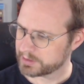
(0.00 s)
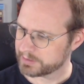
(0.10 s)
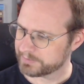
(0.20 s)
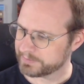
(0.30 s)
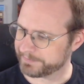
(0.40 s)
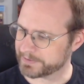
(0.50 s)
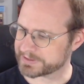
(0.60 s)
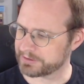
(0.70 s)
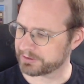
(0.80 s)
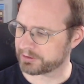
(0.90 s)
First
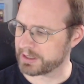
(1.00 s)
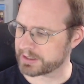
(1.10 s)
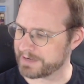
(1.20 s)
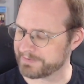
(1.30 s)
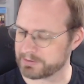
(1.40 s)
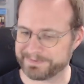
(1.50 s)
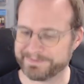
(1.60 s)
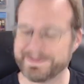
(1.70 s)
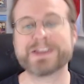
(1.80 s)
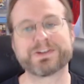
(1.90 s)
Killer Croc cover with
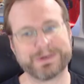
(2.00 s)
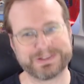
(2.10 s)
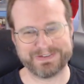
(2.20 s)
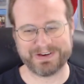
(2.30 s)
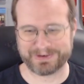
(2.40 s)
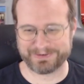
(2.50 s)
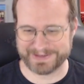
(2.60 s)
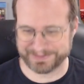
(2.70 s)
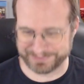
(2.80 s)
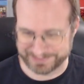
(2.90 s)
face
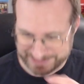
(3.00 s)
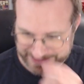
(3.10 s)
revealed.